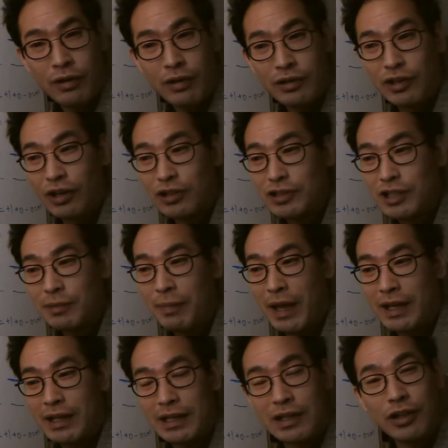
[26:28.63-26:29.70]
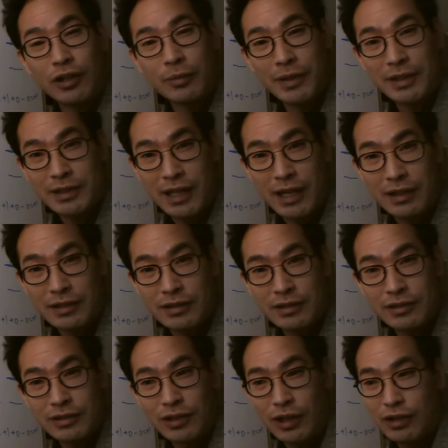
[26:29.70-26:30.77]
Does it make economic sense?
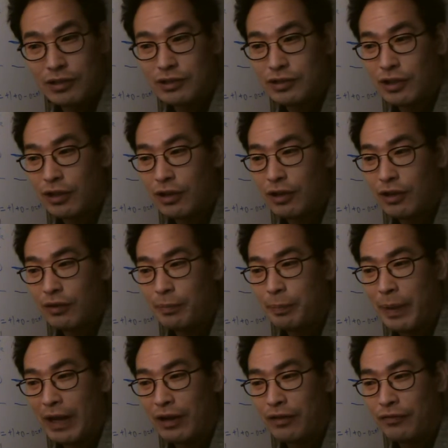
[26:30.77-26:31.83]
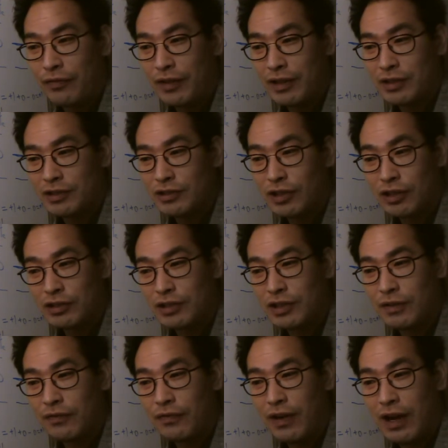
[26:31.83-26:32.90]
Does the benefit
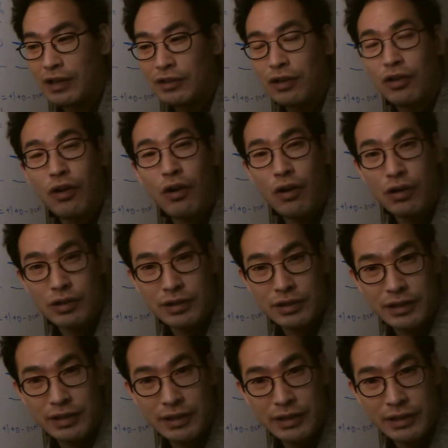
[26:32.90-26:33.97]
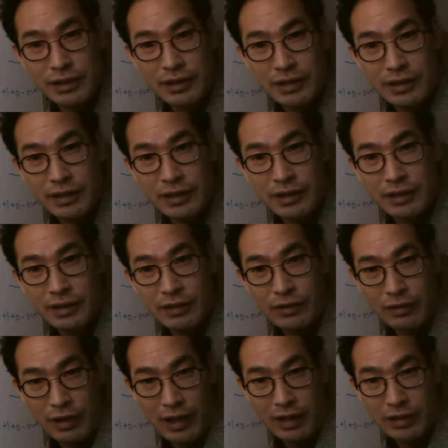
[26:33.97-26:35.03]
justify the cost?
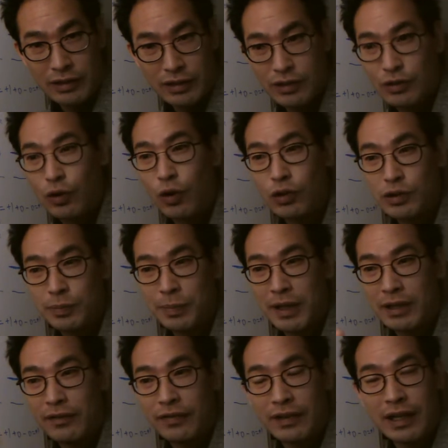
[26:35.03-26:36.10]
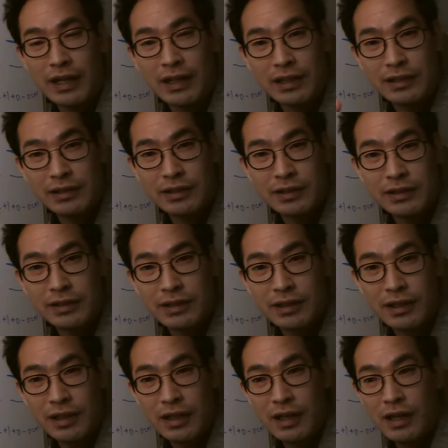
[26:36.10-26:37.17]
Okay, this cost benefit analysis.
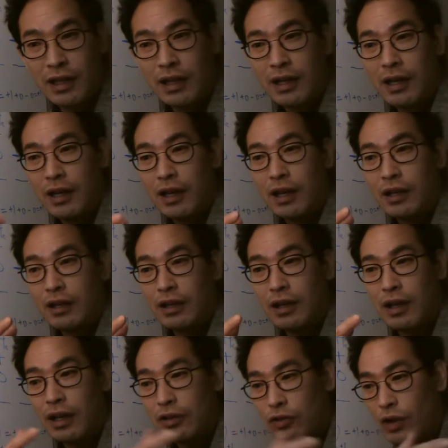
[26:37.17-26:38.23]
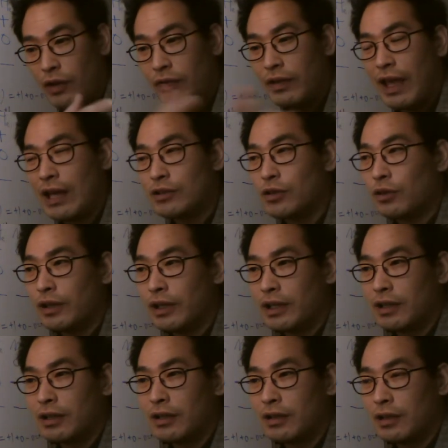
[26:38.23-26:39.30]
And you have
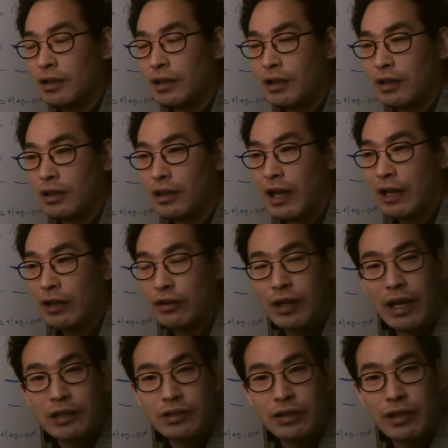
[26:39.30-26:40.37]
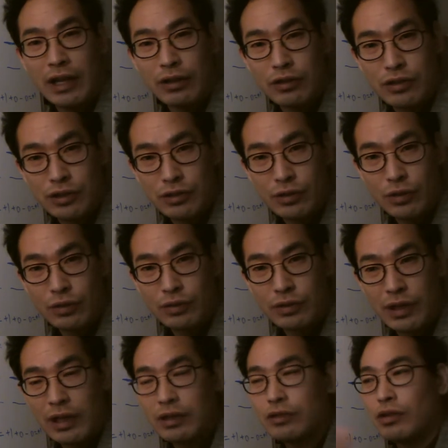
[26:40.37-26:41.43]
gasoline as an energy source,
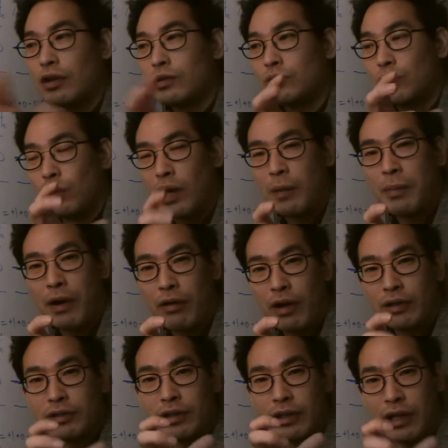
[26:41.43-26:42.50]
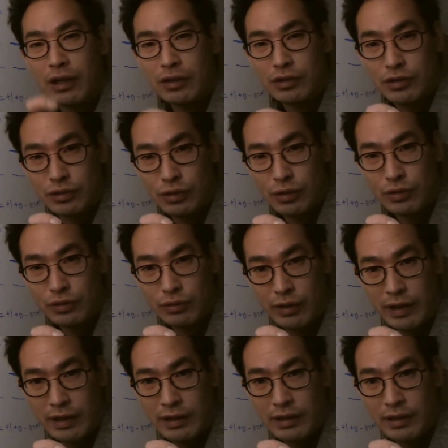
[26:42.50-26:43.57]
and you have solar power as an energy source, right?